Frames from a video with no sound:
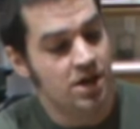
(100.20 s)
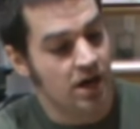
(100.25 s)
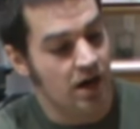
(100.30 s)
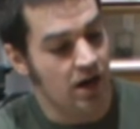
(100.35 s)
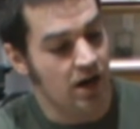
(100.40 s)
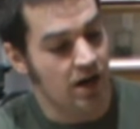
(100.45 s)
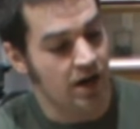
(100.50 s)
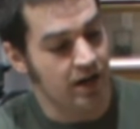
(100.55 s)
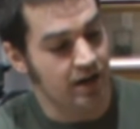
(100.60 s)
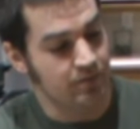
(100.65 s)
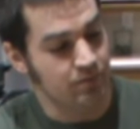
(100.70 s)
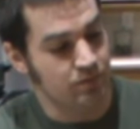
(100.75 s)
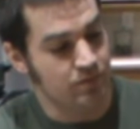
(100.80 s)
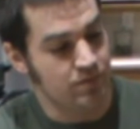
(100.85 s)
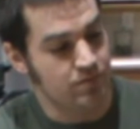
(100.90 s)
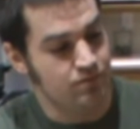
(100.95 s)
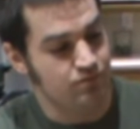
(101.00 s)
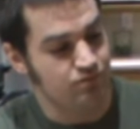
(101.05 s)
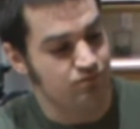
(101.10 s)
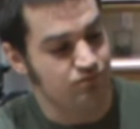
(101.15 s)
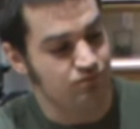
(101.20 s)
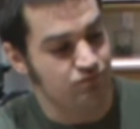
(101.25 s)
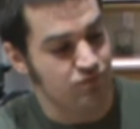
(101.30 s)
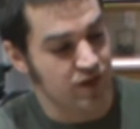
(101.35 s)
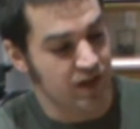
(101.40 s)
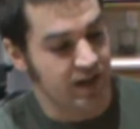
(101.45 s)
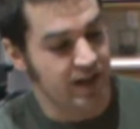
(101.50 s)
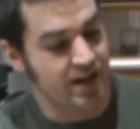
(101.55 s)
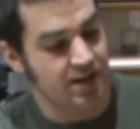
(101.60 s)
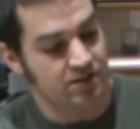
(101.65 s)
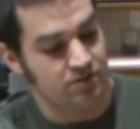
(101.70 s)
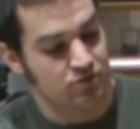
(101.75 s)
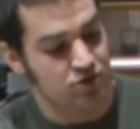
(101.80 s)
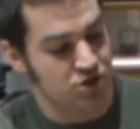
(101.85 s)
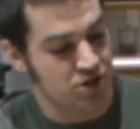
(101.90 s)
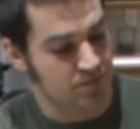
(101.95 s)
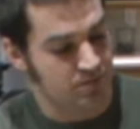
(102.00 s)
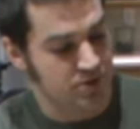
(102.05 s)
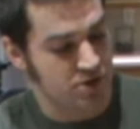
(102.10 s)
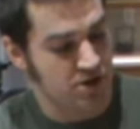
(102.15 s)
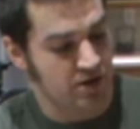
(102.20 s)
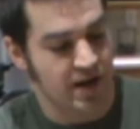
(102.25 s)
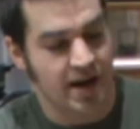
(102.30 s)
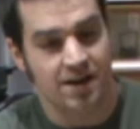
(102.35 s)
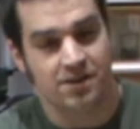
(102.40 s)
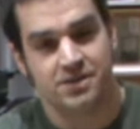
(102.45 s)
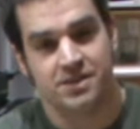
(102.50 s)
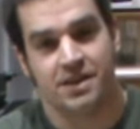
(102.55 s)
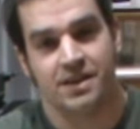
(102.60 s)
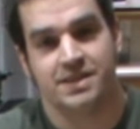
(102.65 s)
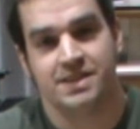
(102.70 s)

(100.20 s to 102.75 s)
Uh, you can get it shipped to your house in